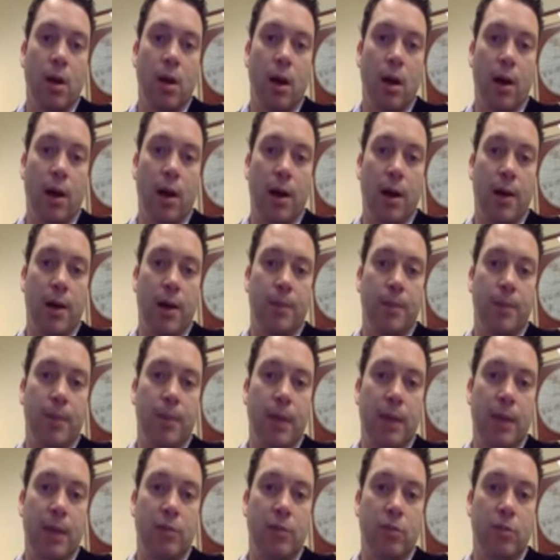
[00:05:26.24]
Um,
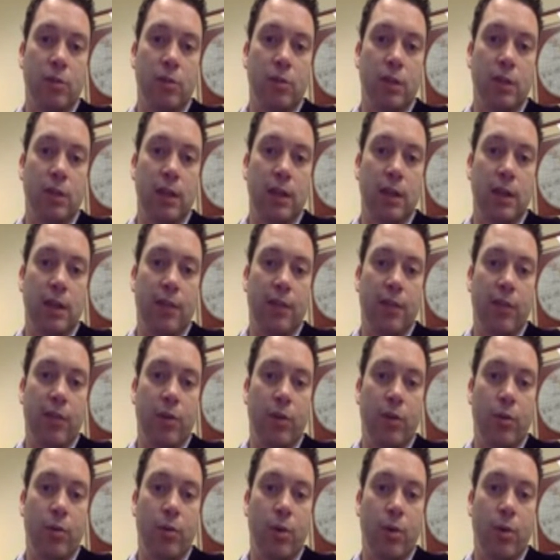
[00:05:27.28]
and certainly, if
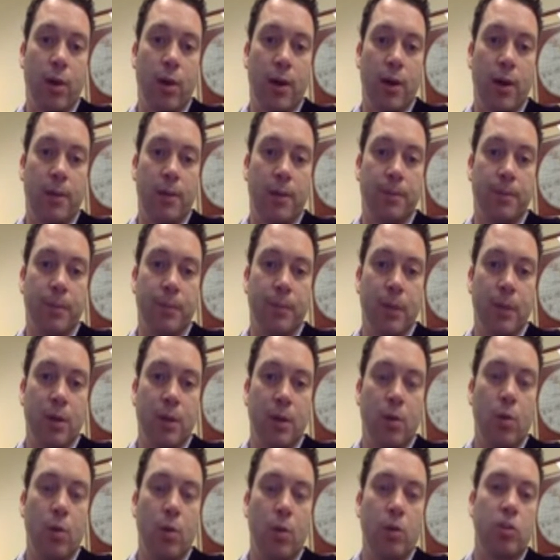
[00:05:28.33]
you um,
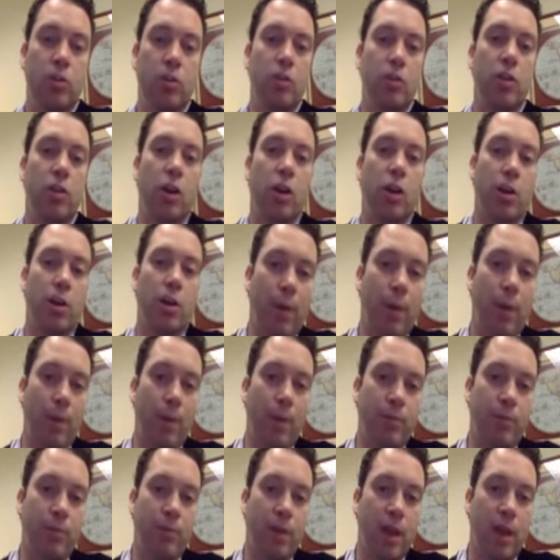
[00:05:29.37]
want to, you can go to my
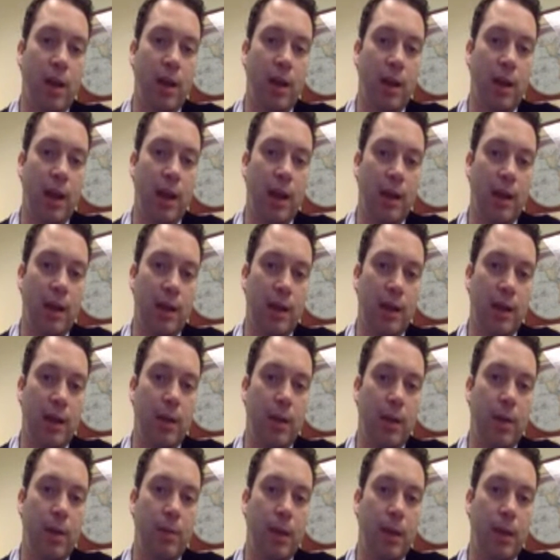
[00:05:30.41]
website and
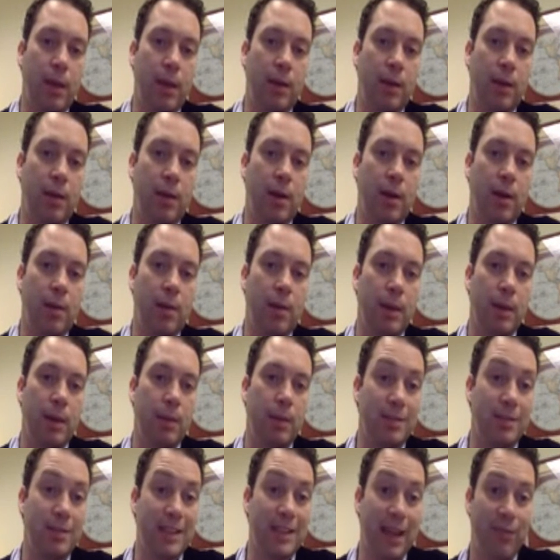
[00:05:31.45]
email me. Uh, my name
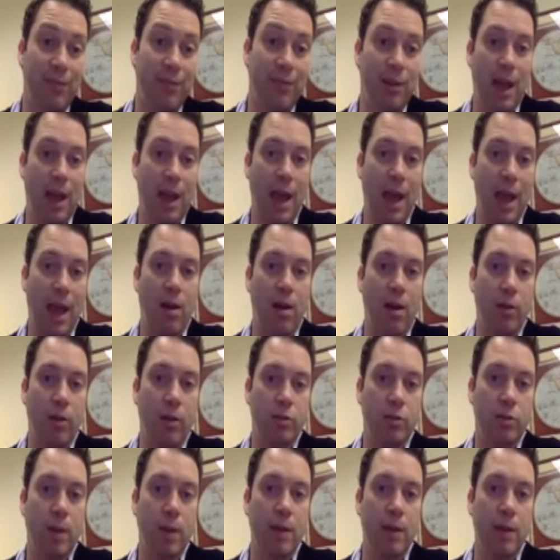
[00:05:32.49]
is David at
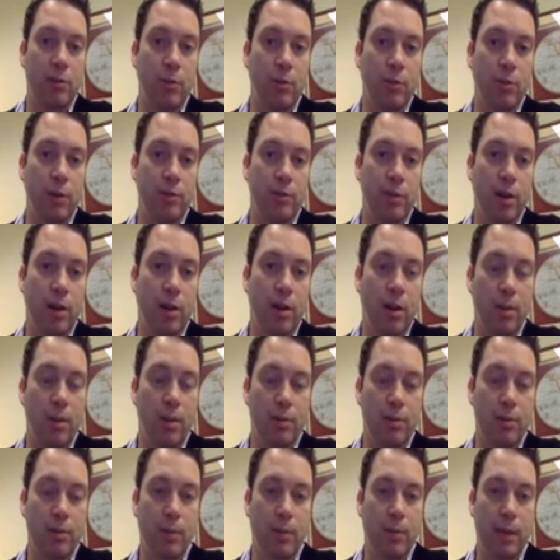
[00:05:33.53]
College Match U S dot com
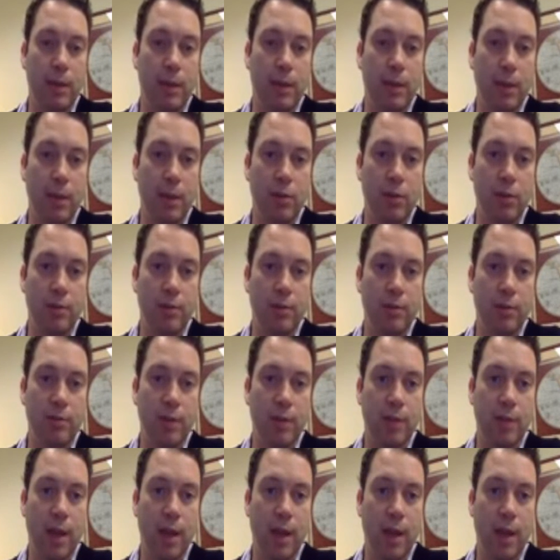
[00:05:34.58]
is my email address.